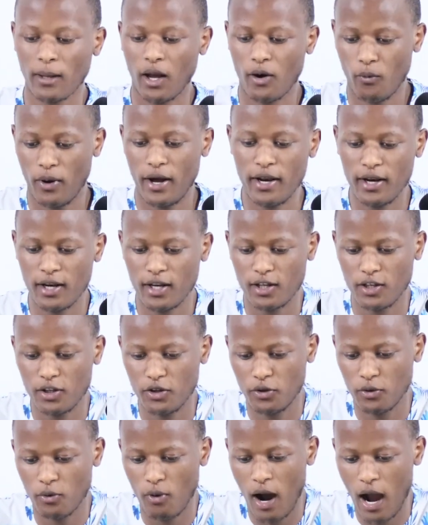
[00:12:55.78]
When
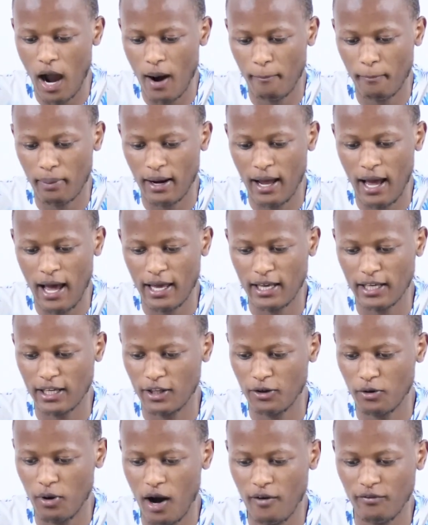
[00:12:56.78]
you are
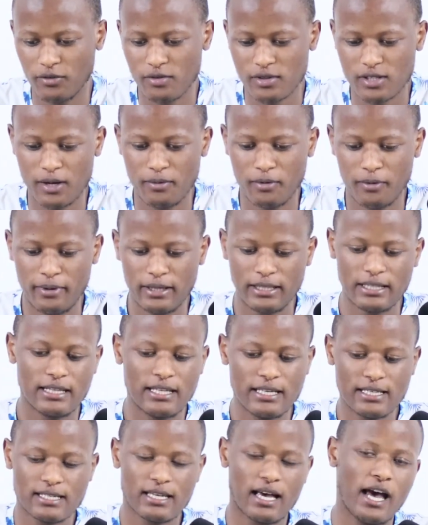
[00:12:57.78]
applying, you have to submit
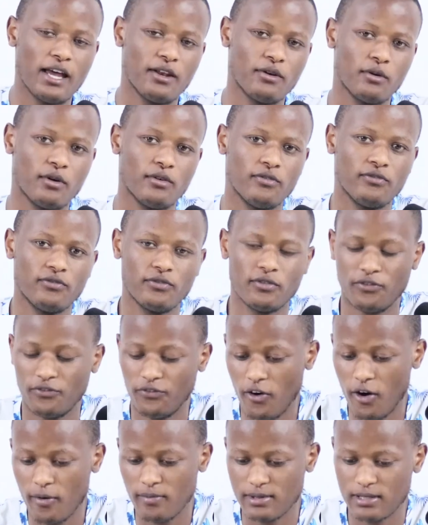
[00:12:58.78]
this kind of
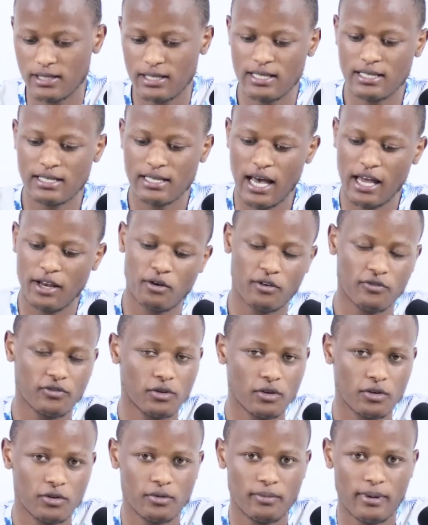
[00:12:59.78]
forms, this kind of
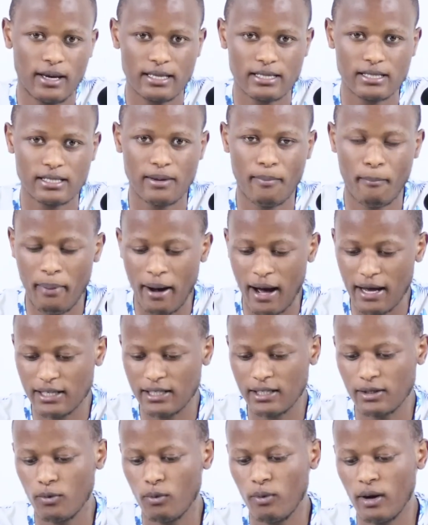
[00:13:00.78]
documents.
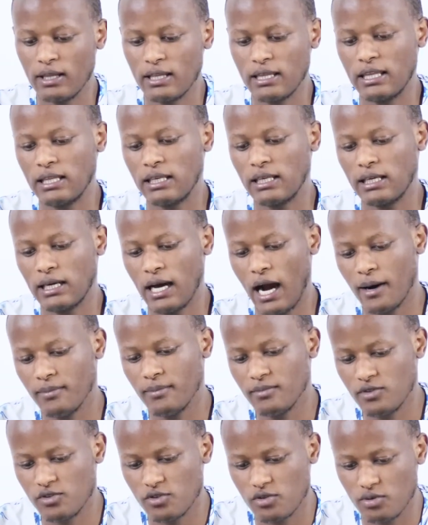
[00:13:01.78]
But when it
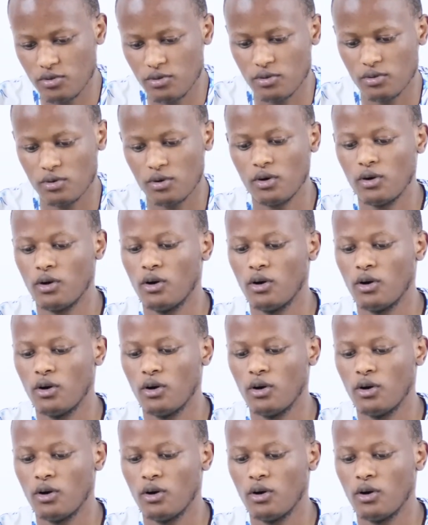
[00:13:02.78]
comes to